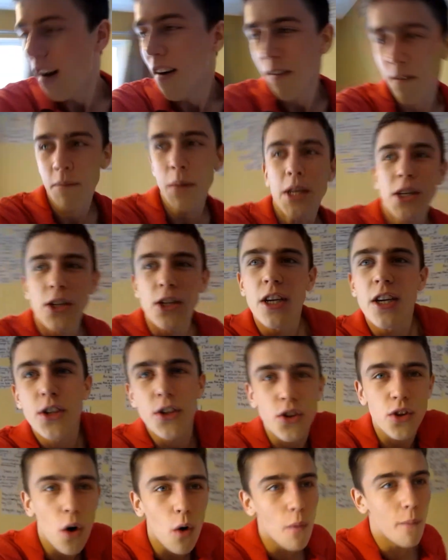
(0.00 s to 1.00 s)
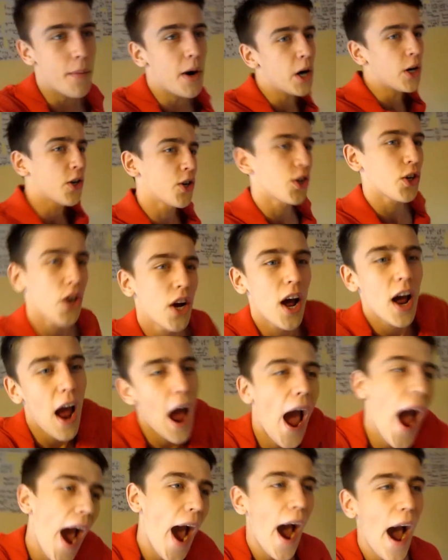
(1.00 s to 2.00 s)
Missed this so much.
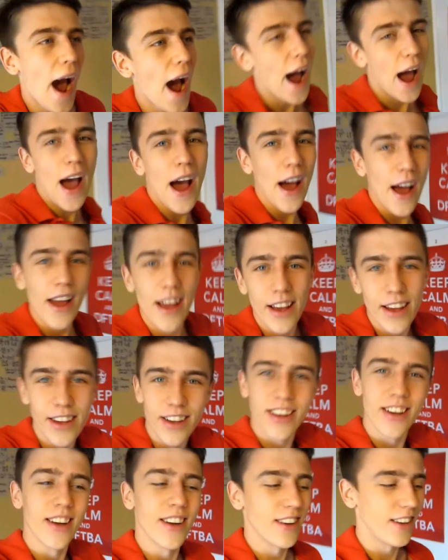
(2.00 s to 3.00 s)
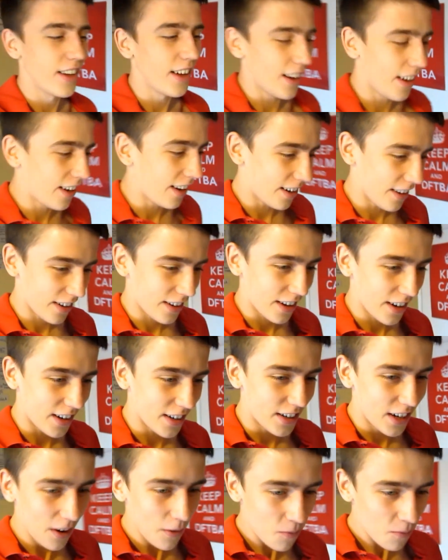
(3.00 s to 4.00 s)
Ah. Oh,
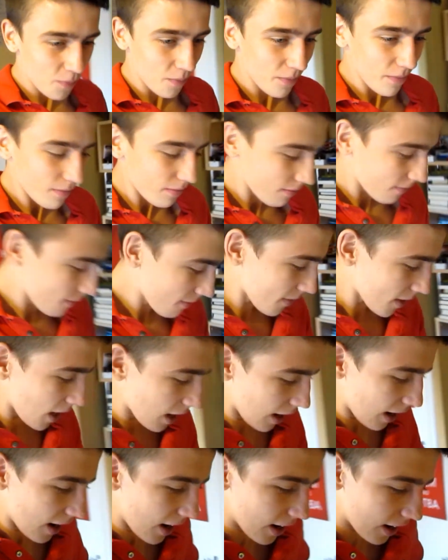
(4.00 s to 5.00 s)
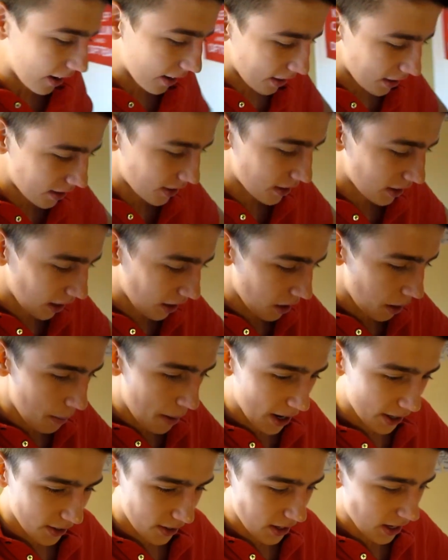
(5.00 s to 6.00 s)
God. Ah, this is like the
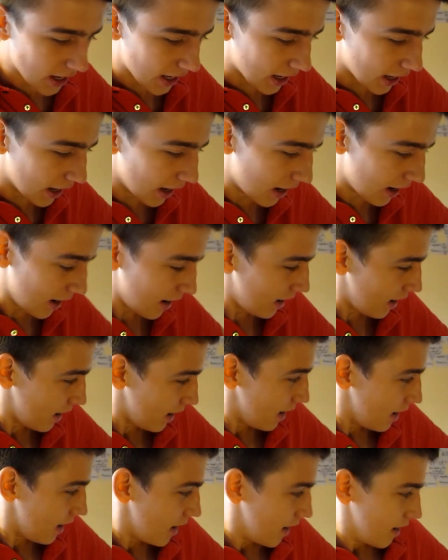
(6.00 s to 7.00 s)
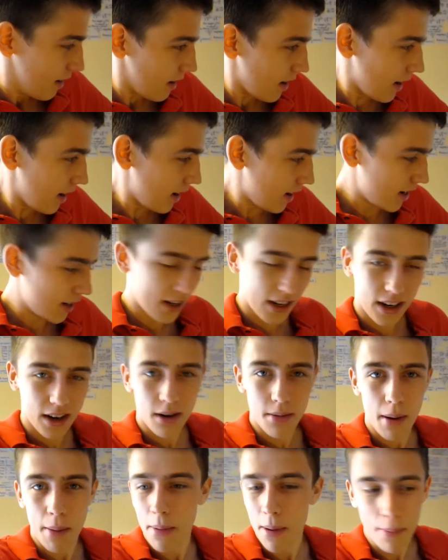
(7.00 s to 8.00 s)
best thing.
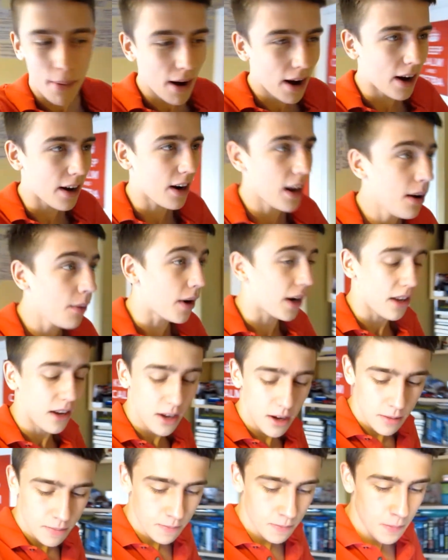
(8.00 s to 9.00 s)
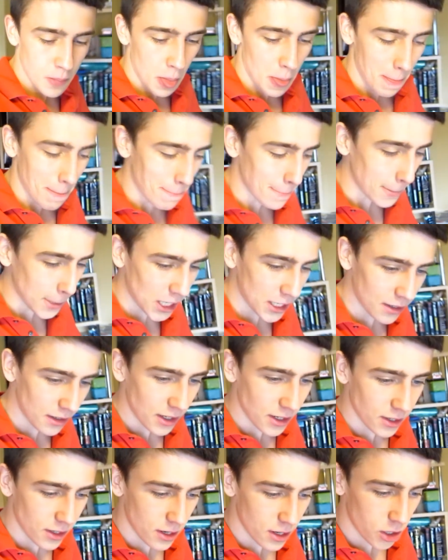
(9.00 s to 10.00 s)
Anyway,
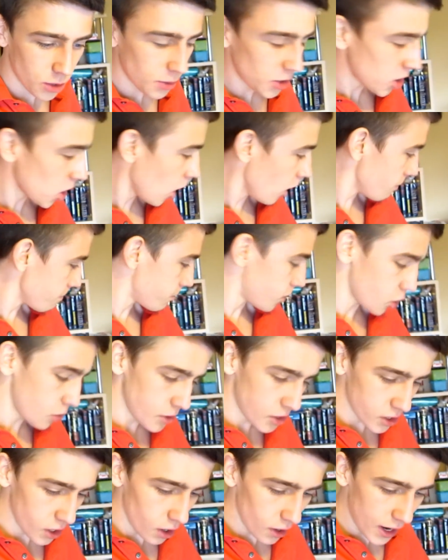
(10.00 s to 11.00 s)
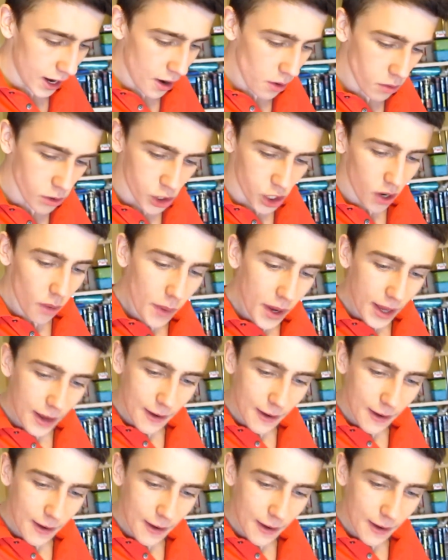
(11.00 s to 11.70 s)
should we start now, shall we?